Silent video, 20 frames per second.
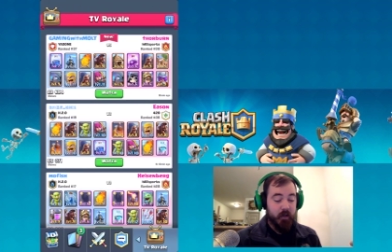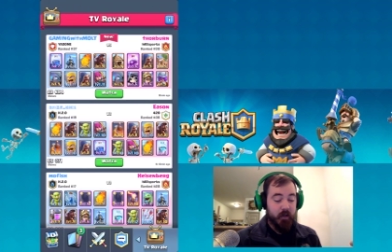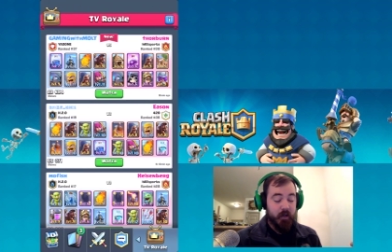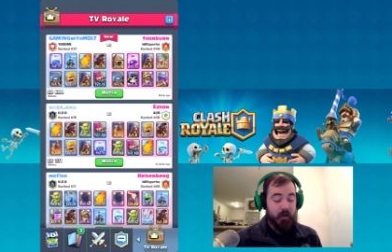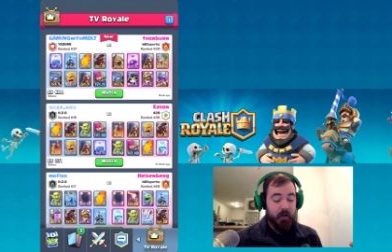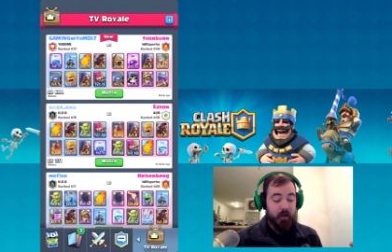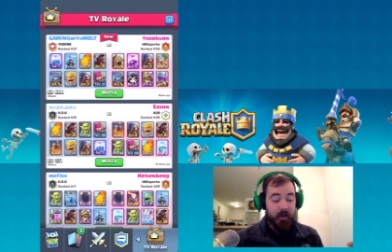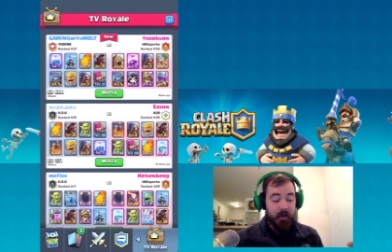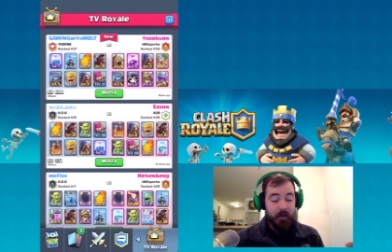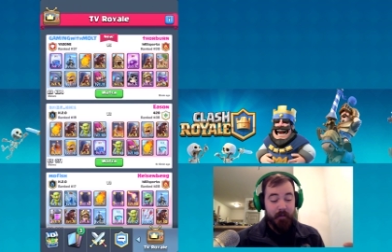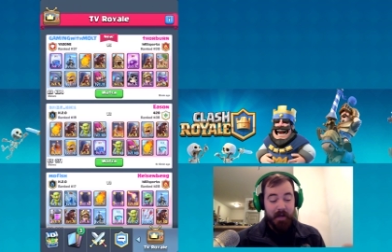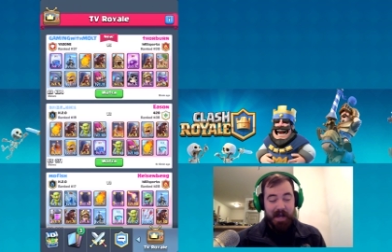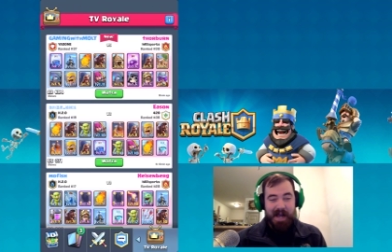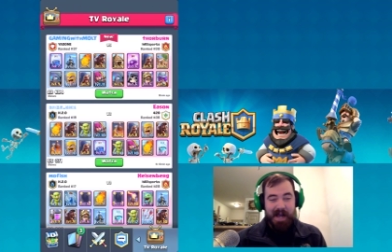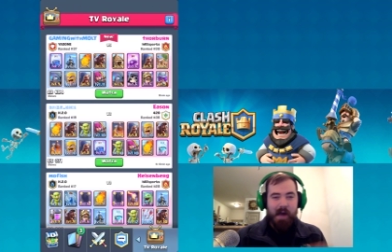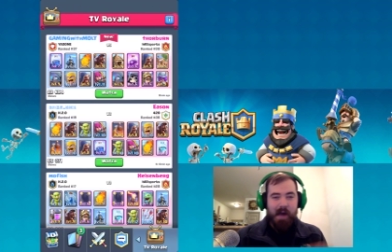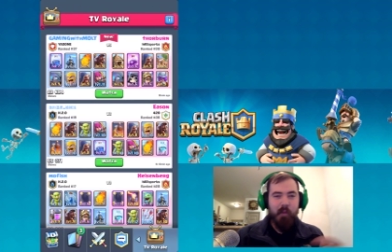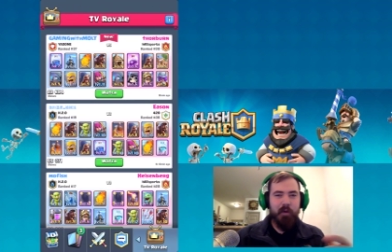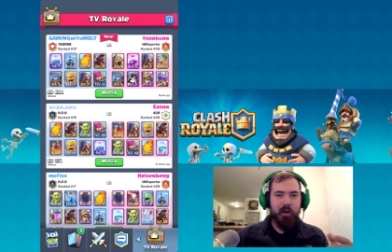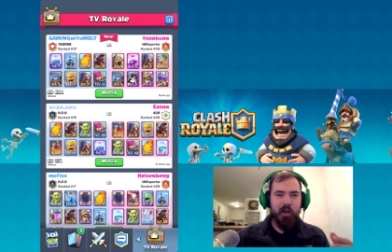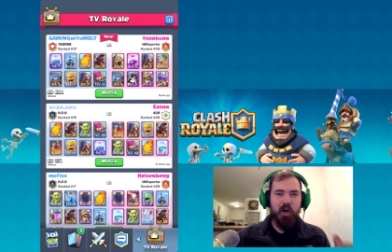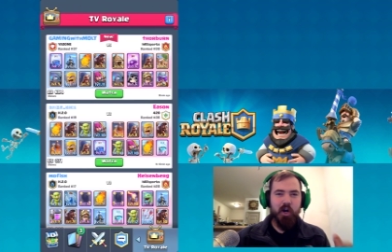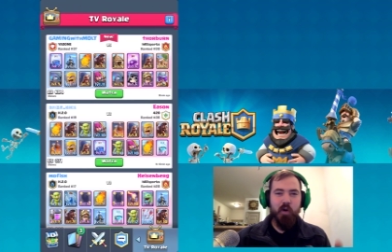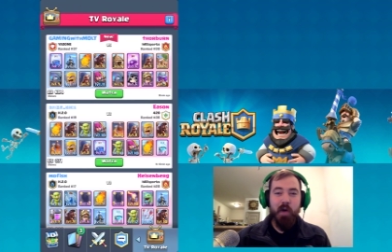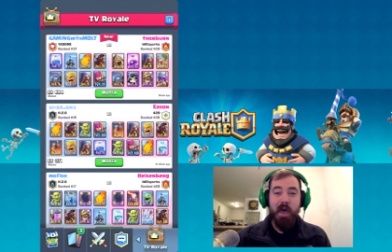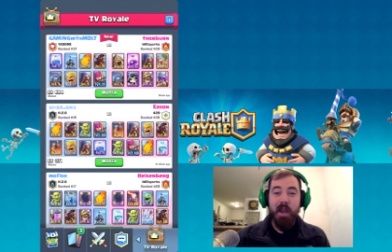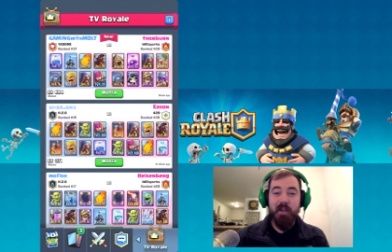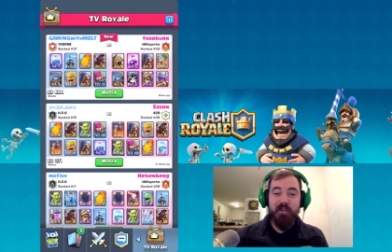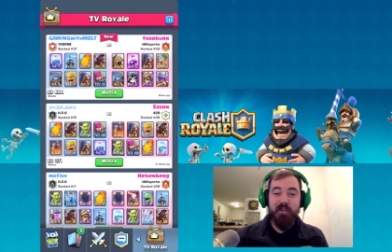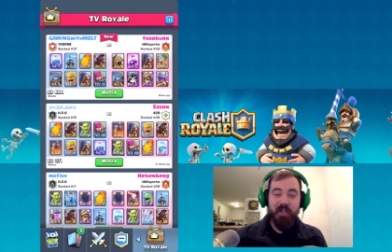I want to go
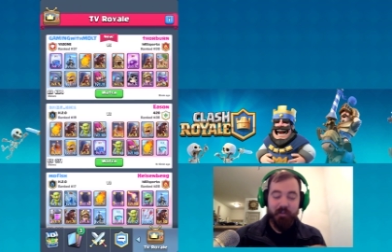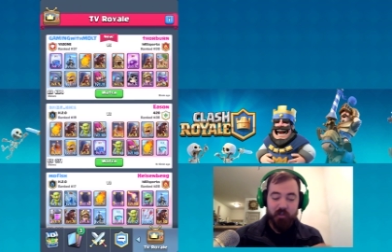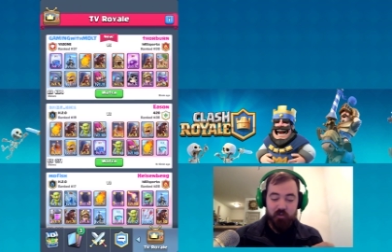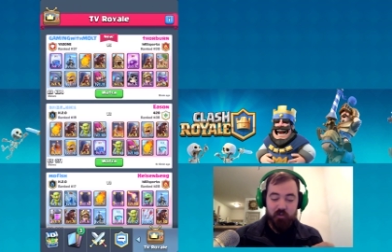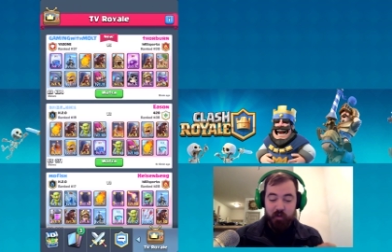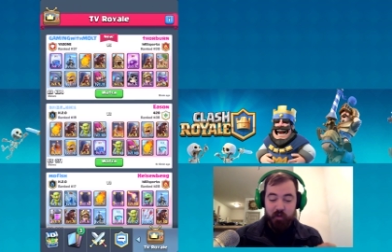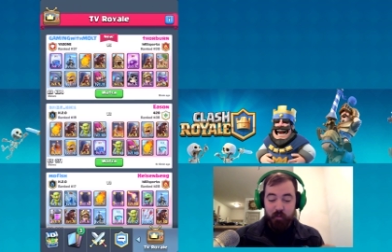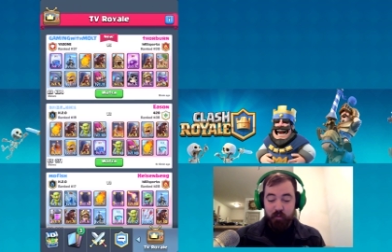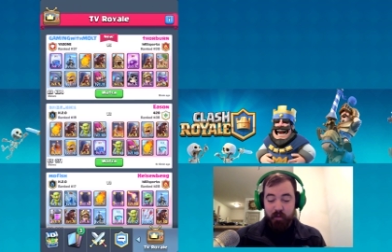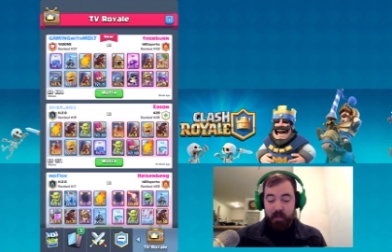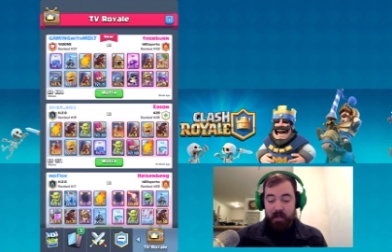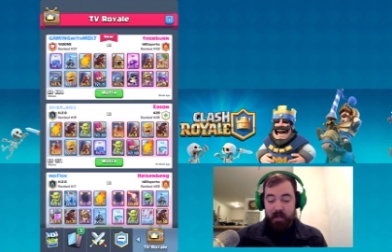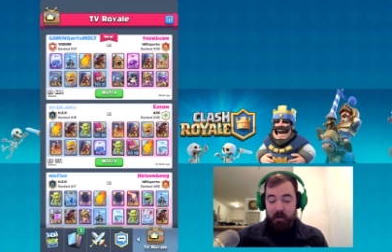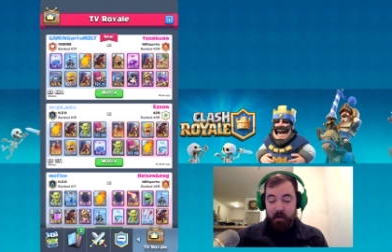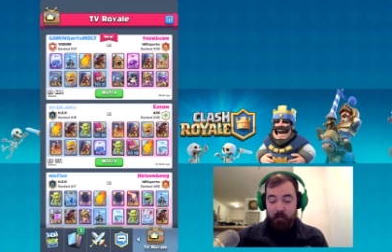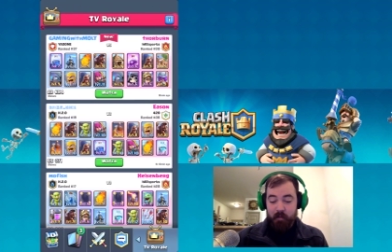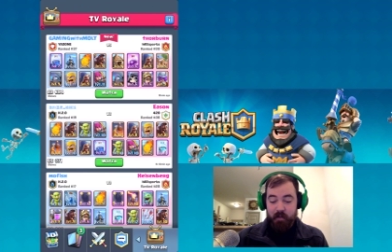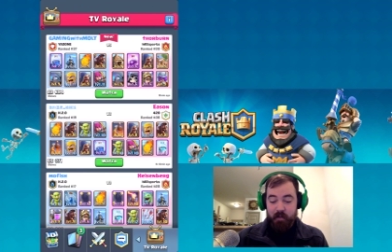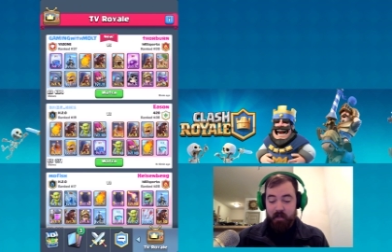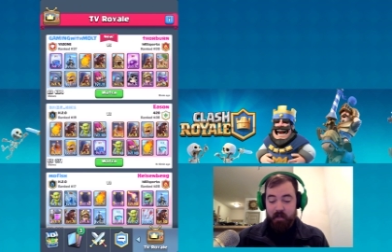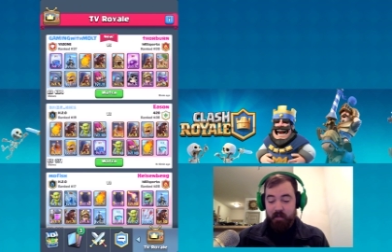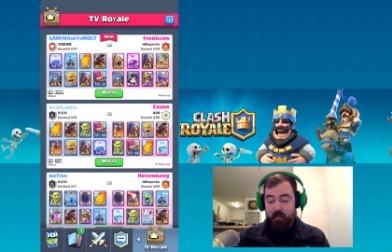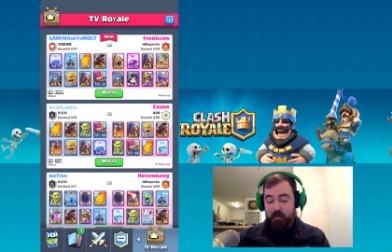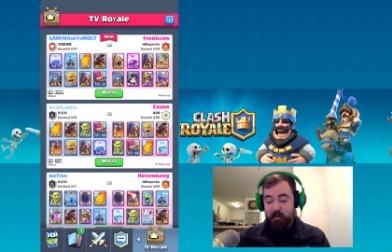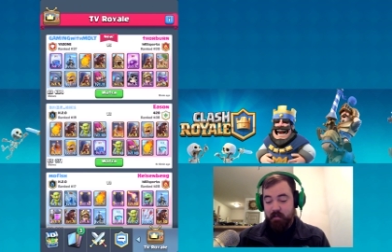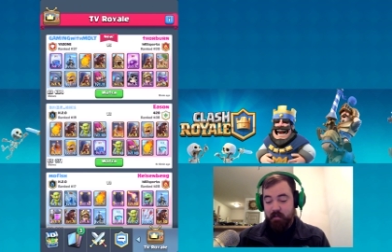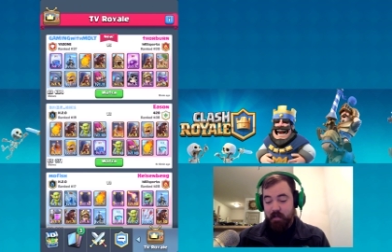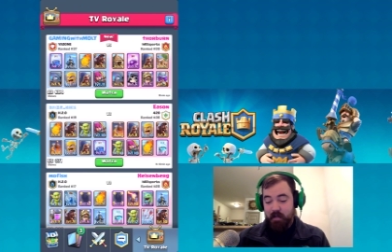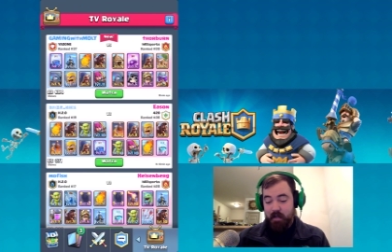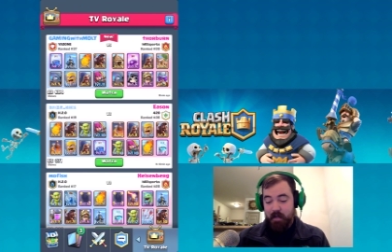ahead and check this replay out because
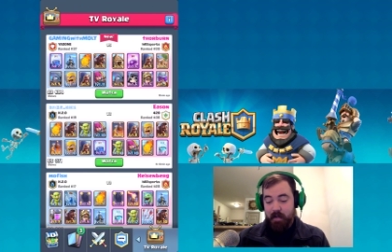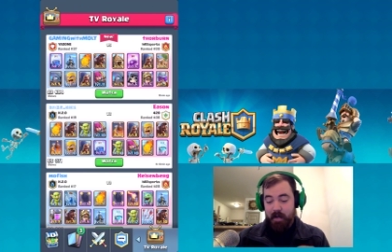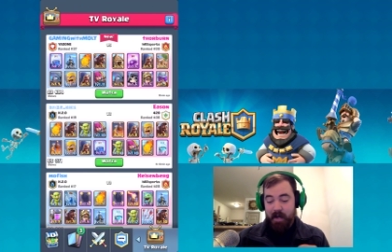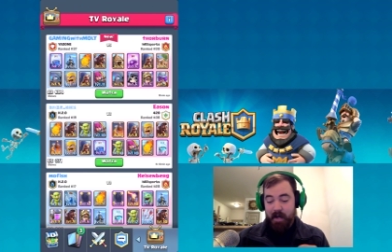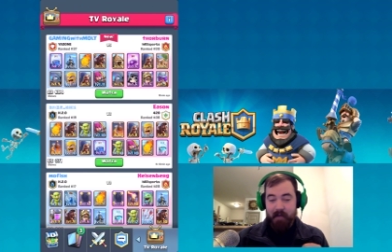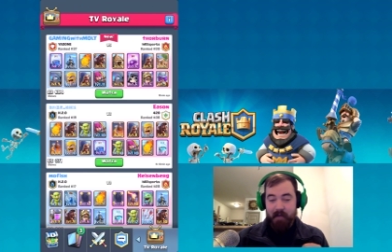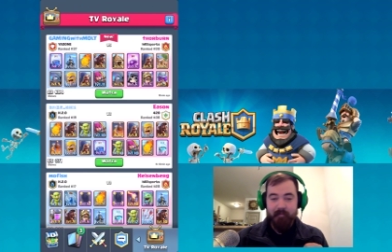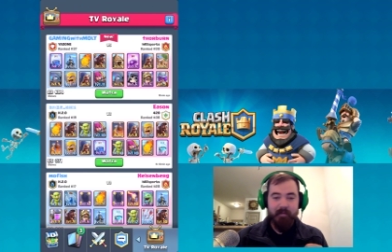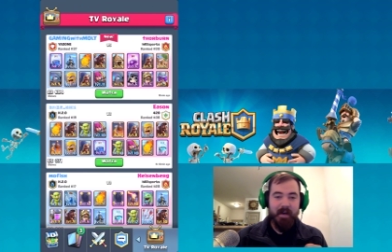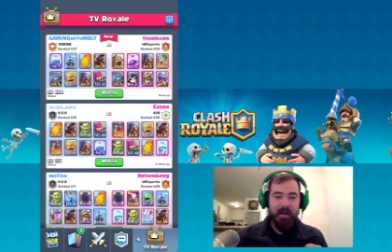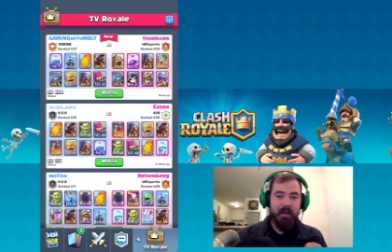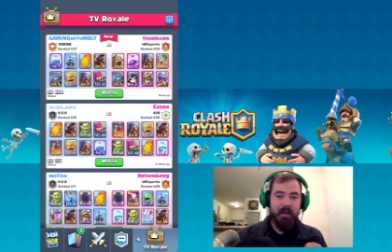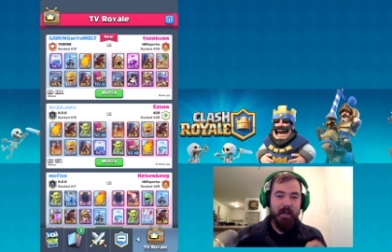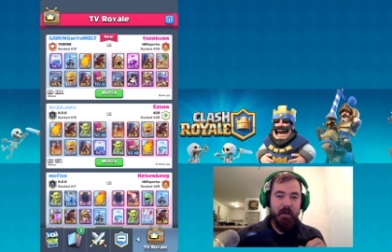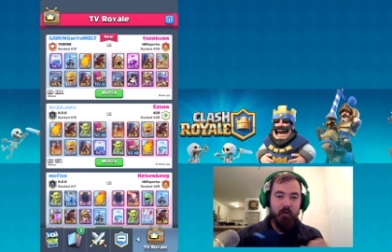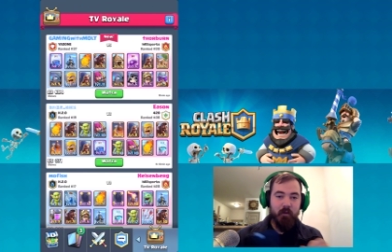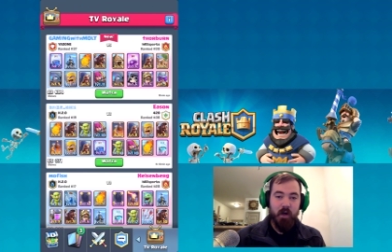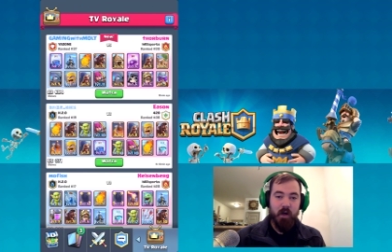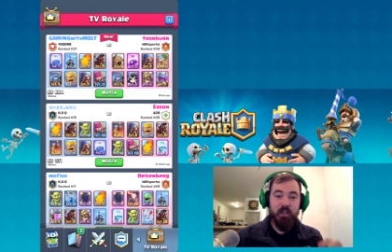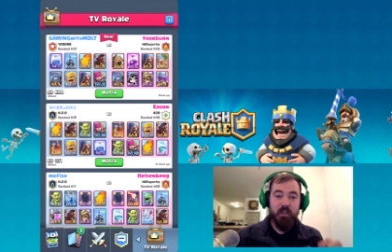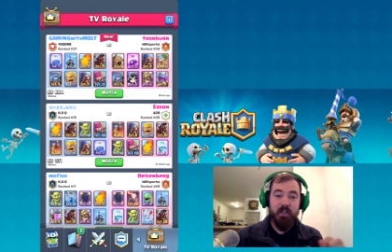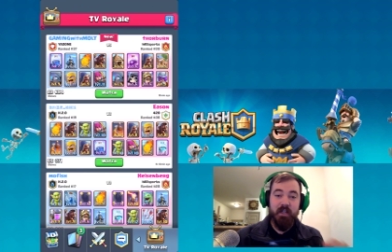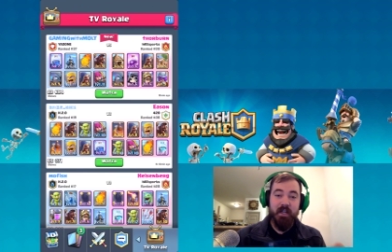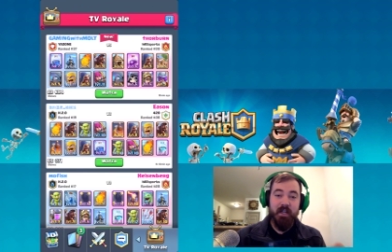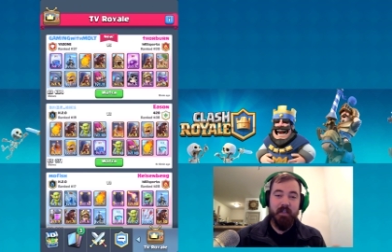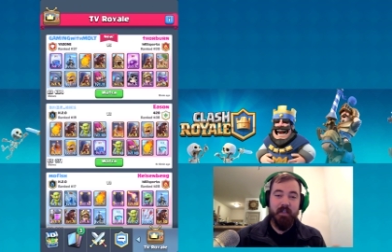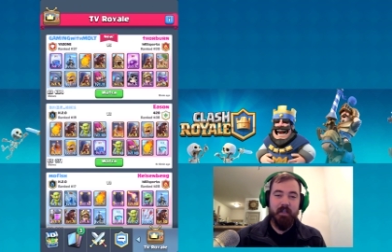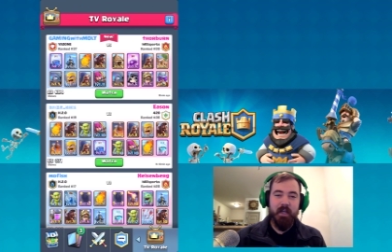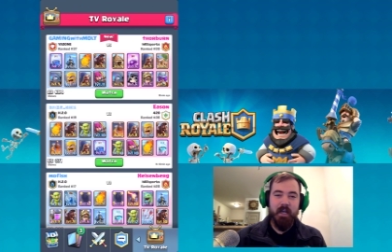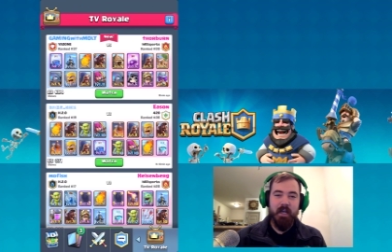I find that watching
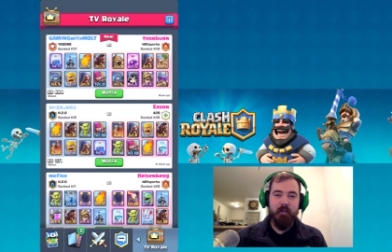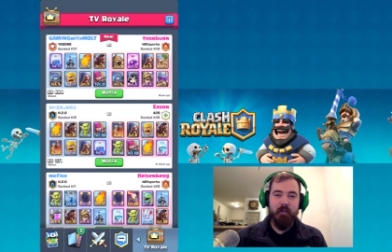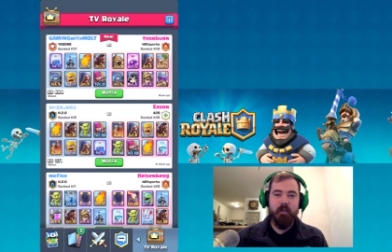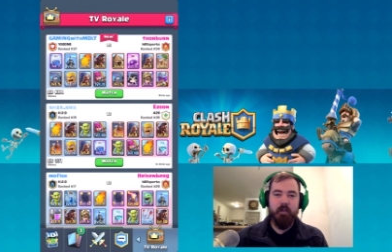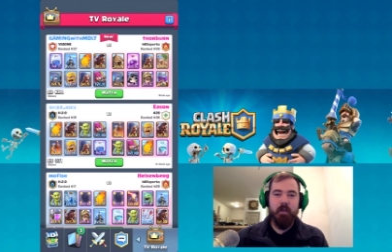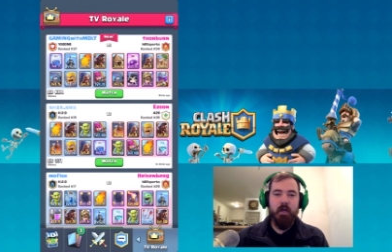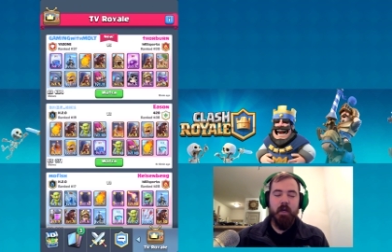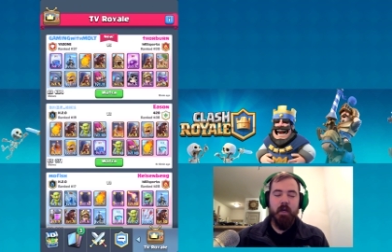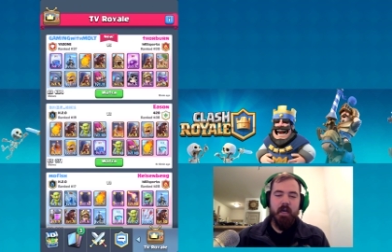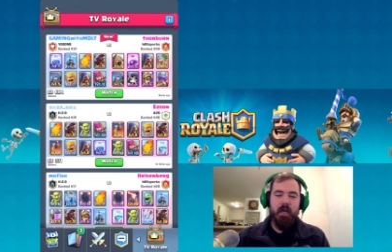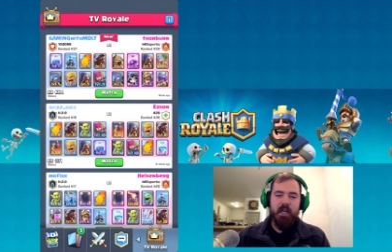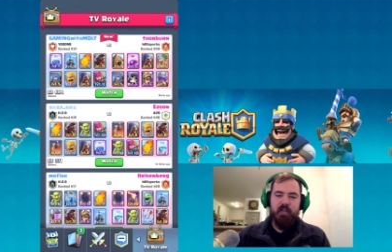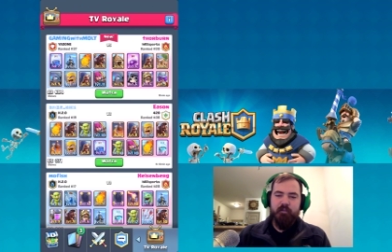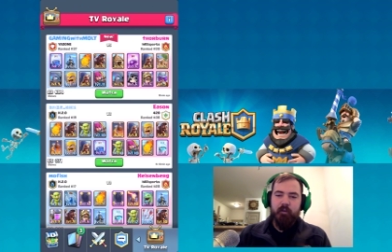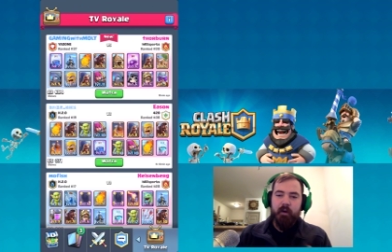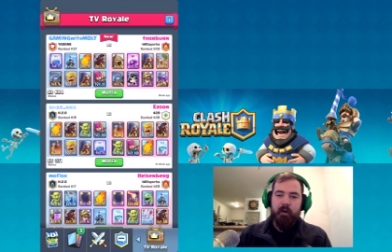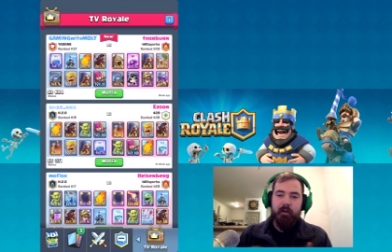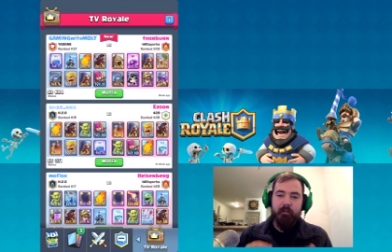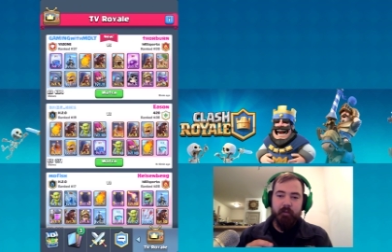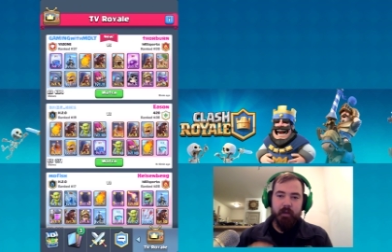his games, he's very,